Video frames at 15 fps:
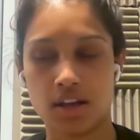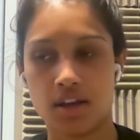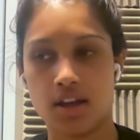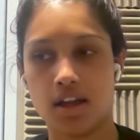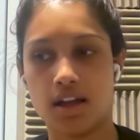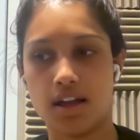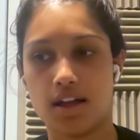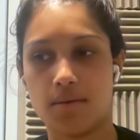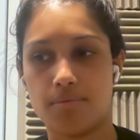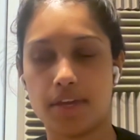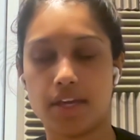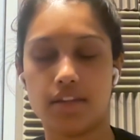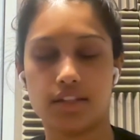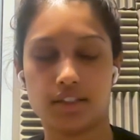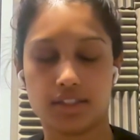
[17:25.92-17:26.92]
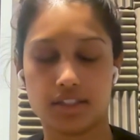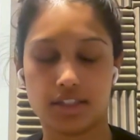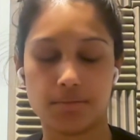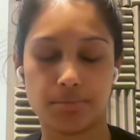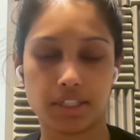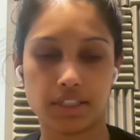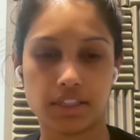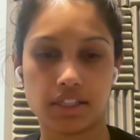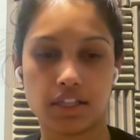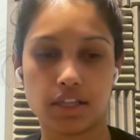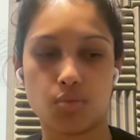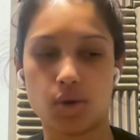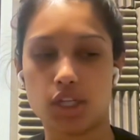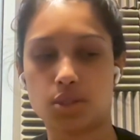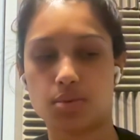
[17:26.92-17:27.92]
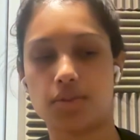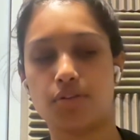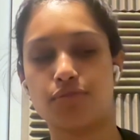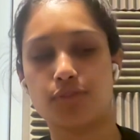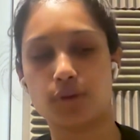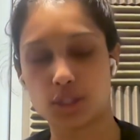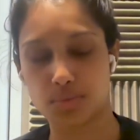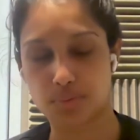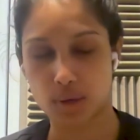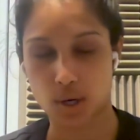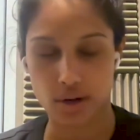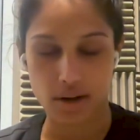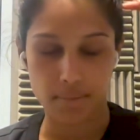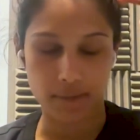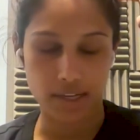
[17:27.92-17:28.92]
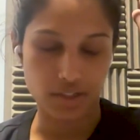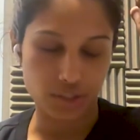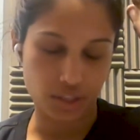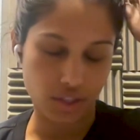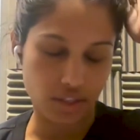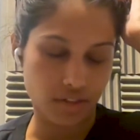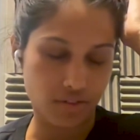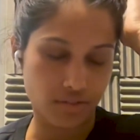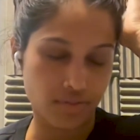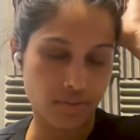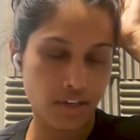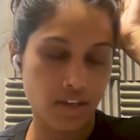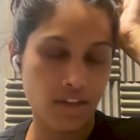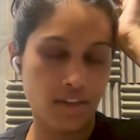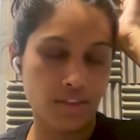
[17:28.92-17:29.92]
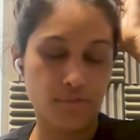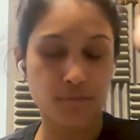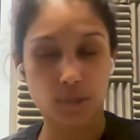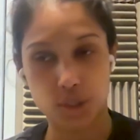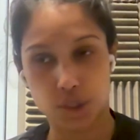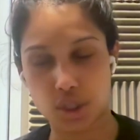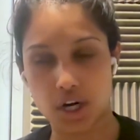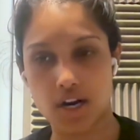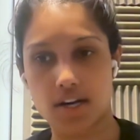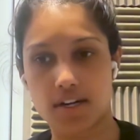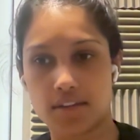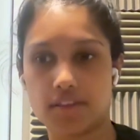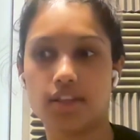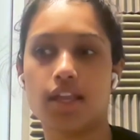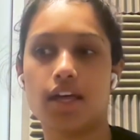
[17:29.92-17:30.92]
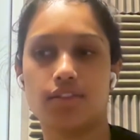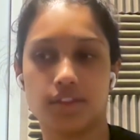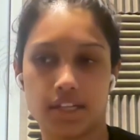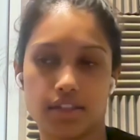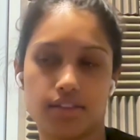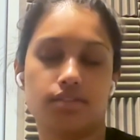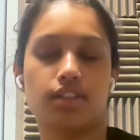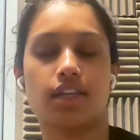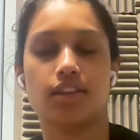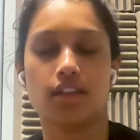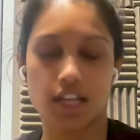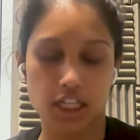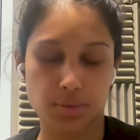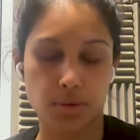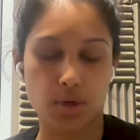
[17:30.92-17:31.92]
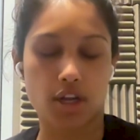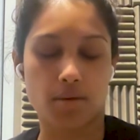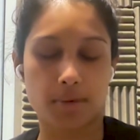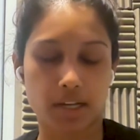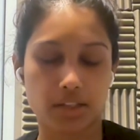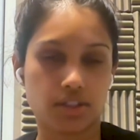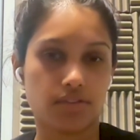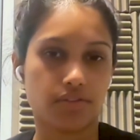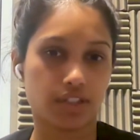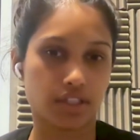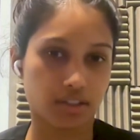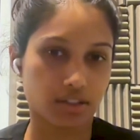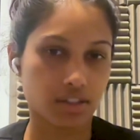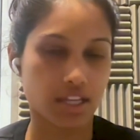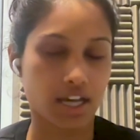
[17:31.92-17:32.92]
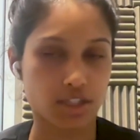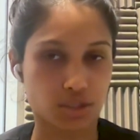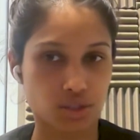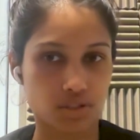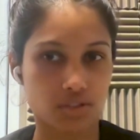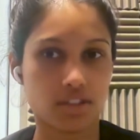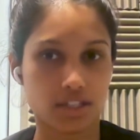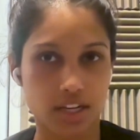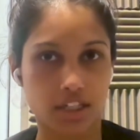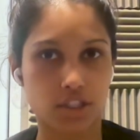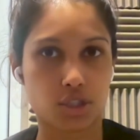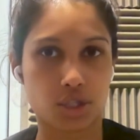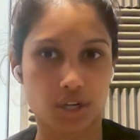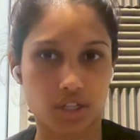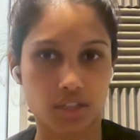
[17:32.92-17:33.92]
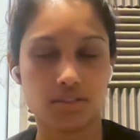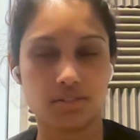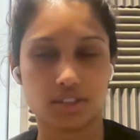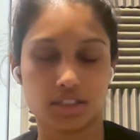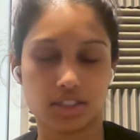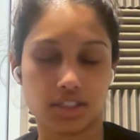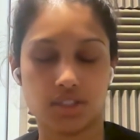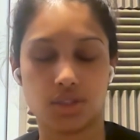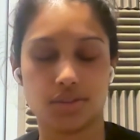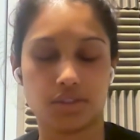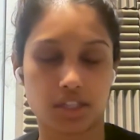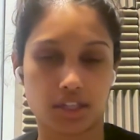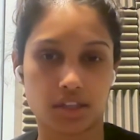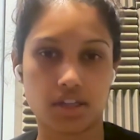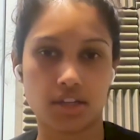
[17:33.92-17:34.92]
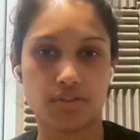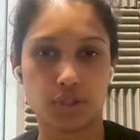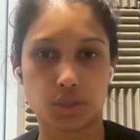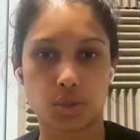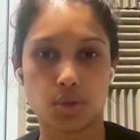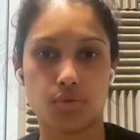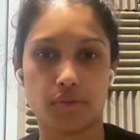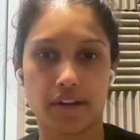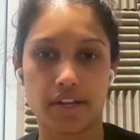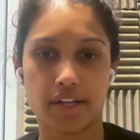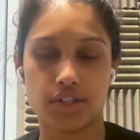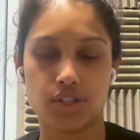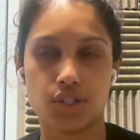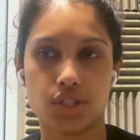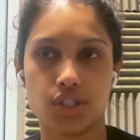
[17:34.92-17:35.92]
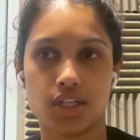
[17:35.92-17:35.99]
that basically works with the first program counter of the first shard and the last program counter of the next shard. So it's like covers the whole range.